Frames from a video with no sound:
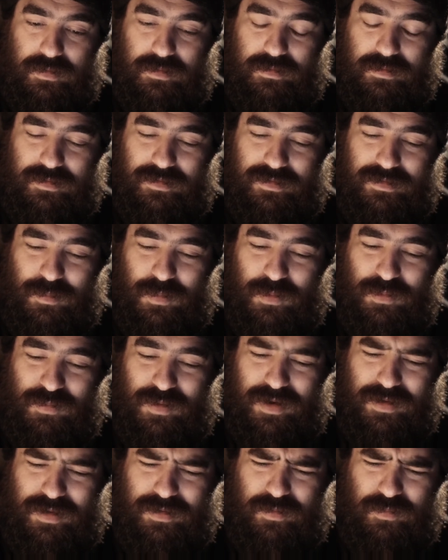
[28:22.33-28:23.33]
Someone
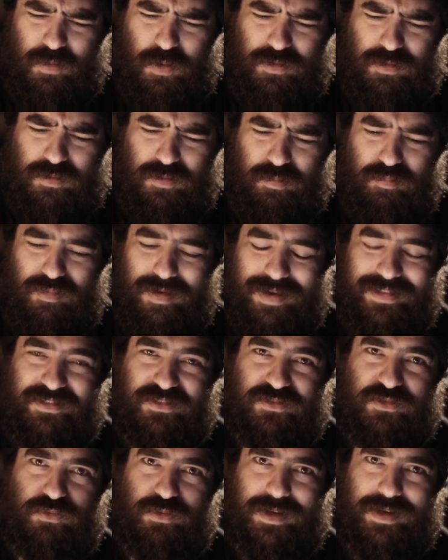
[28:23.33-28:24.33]
wrote
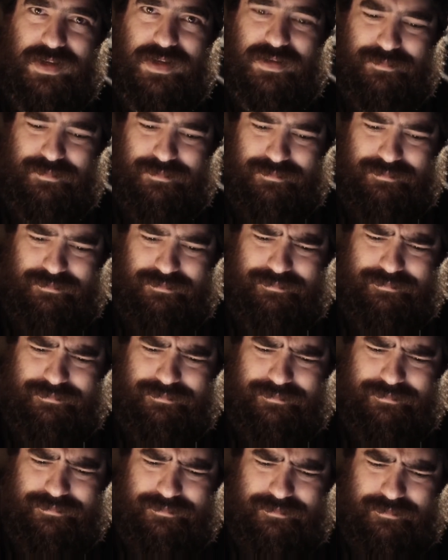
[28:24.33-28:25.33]
Brentry.
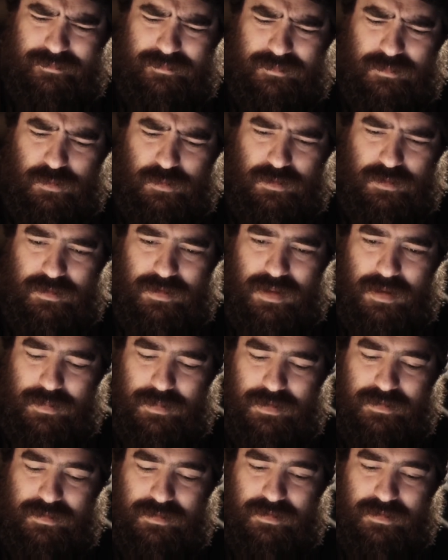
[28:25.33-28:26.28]
Wonder what that means.